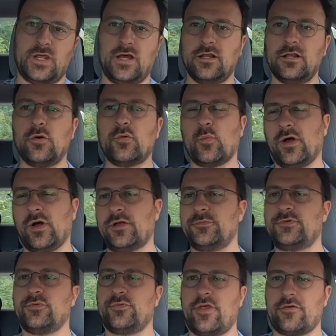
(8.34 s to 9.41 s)
Hello and
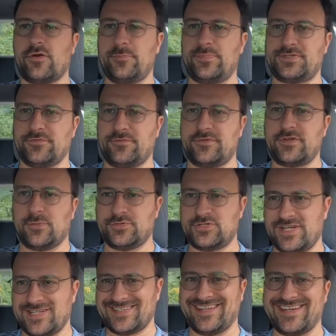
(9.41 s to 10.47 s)
welcome to another episode of Double
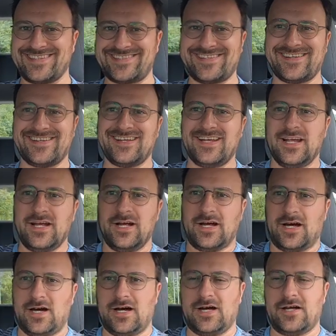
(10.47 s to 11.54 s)
J's List.
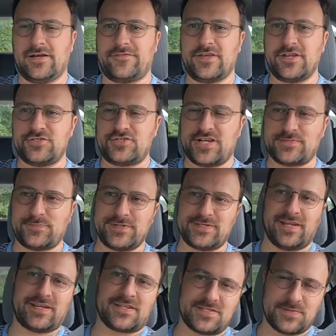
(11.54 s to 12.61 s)
If you get a chance,
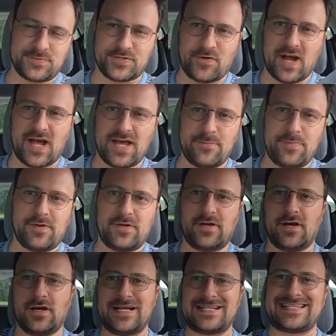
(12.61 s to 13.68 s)
please like and subscribe.
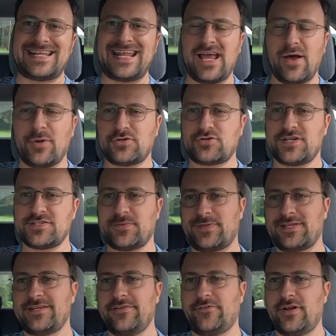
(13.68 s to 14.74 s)
Today I want to try
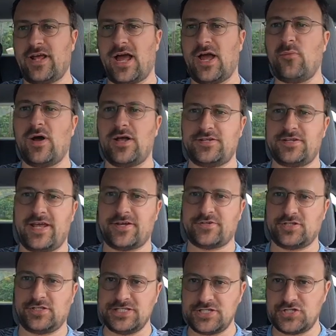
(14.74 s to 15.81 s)
something different. I want to
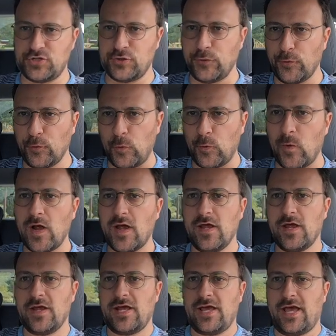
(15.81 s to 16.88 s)
actually do
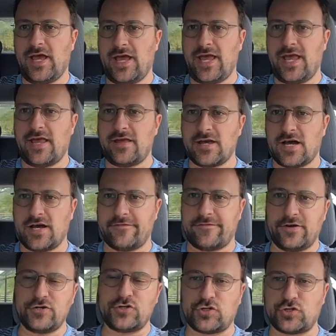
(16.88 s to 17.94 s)
a
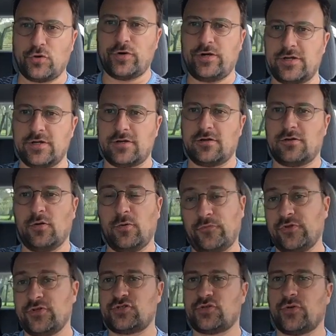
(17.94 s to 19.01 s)
very short,
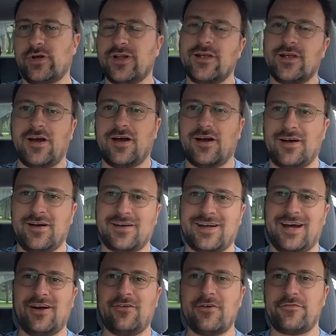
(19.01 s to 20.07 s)
hopefully short,
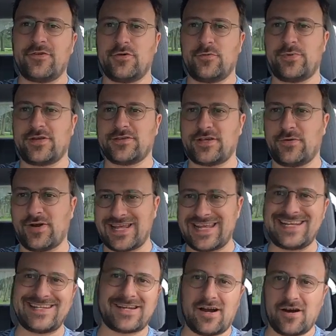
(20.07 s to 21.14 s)
car review because I want to
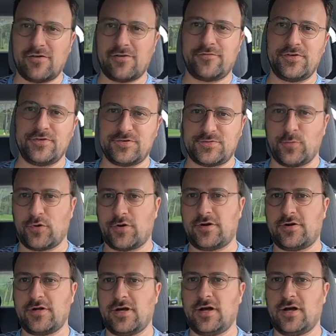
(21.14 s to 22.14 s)
get into car reviews more